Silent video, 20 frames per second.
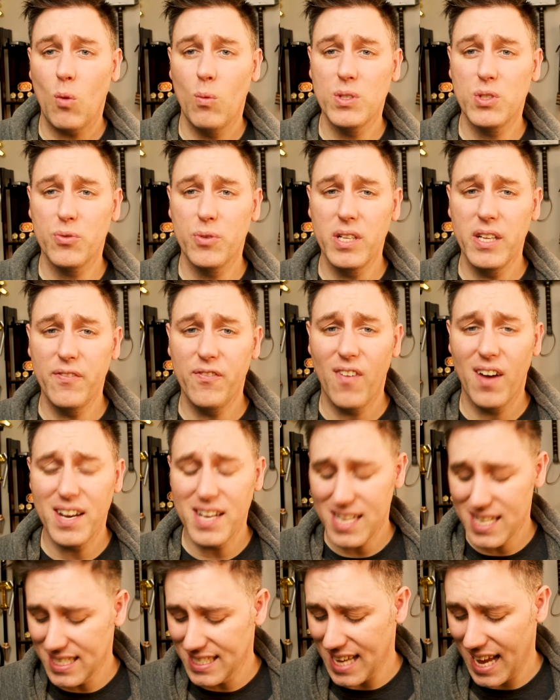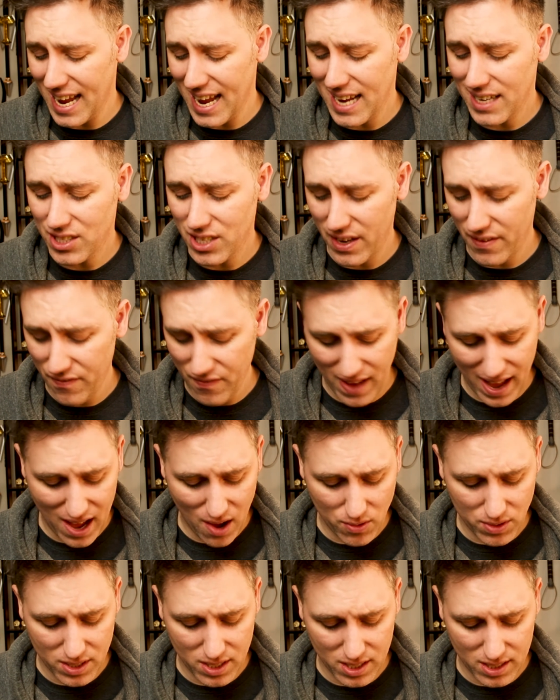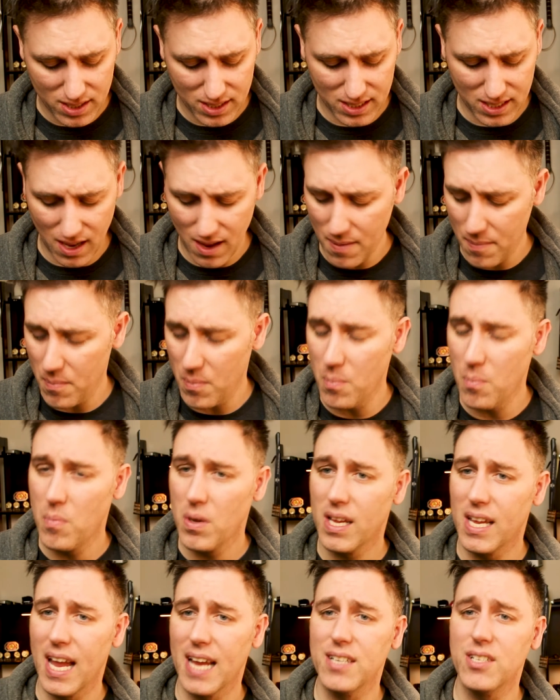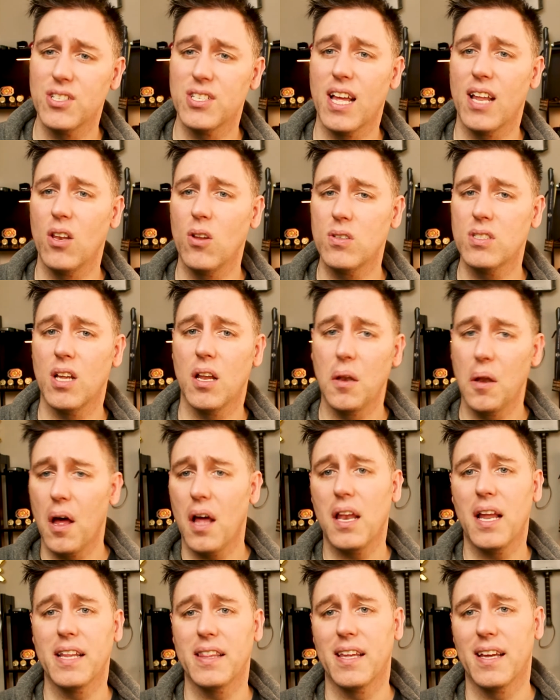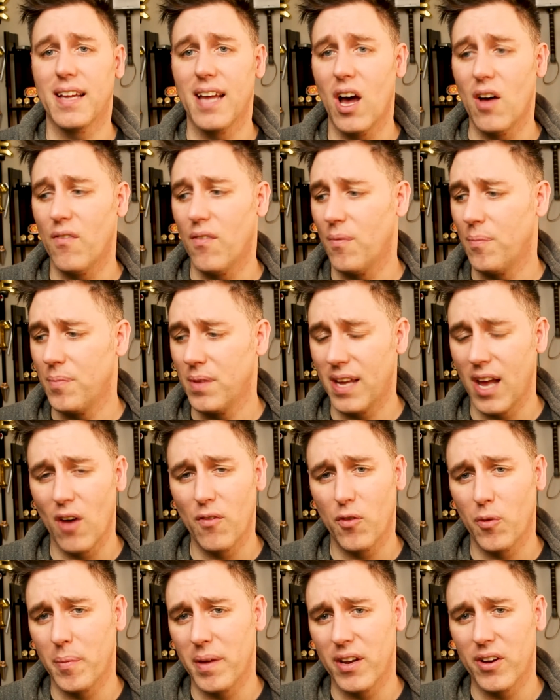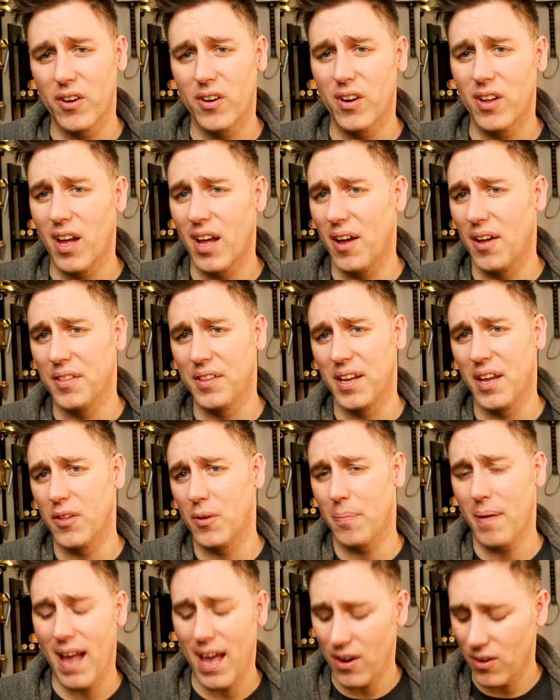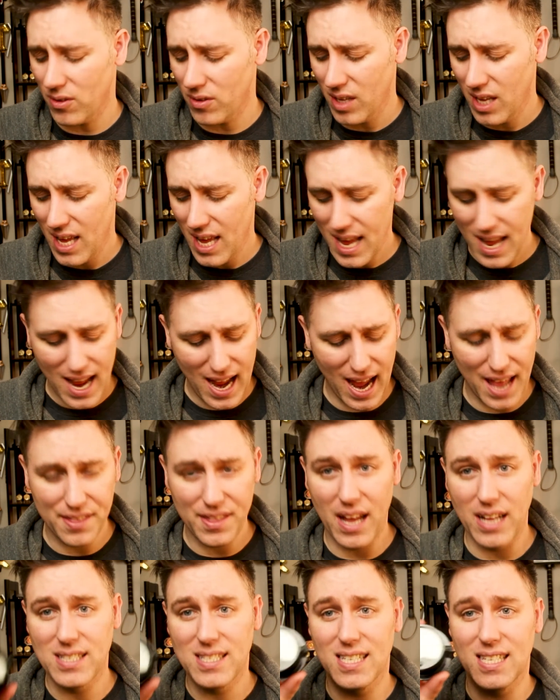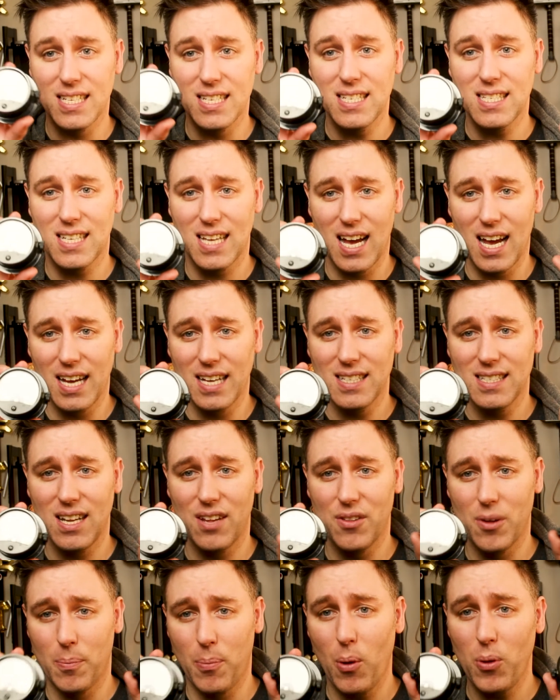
what's really fun is I actually found some gauges that looked a lot like the galv galvometer on the other panel, and that's these guys. Now they're